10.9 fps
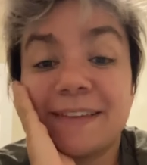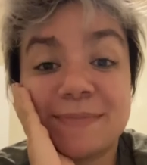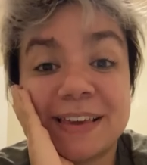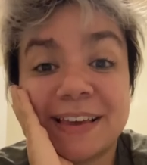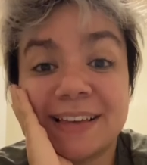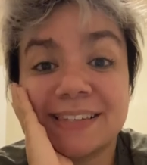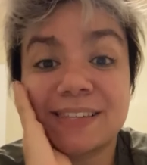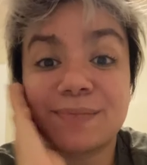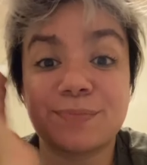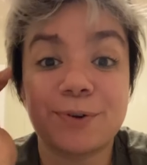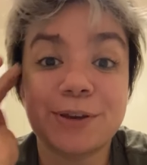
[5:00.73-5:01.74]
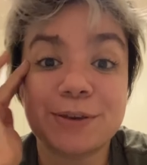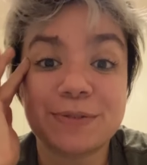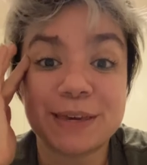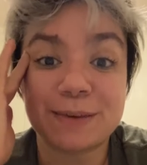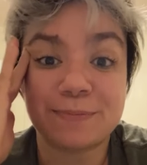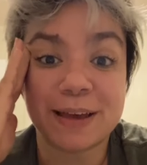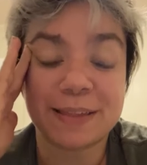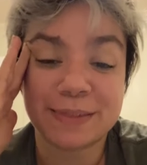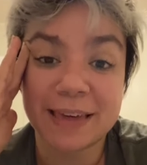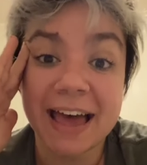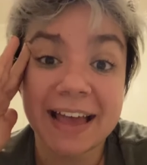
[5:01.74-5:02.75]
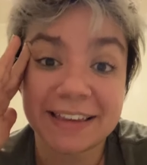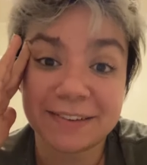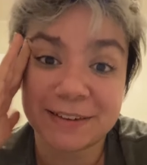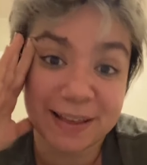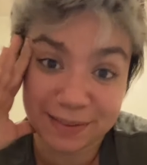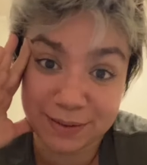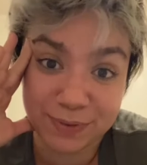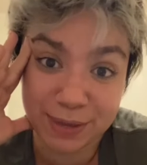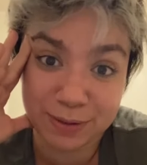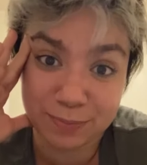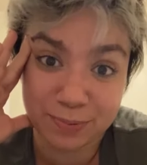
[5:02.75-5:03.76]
because the more you think about that, you're not living in the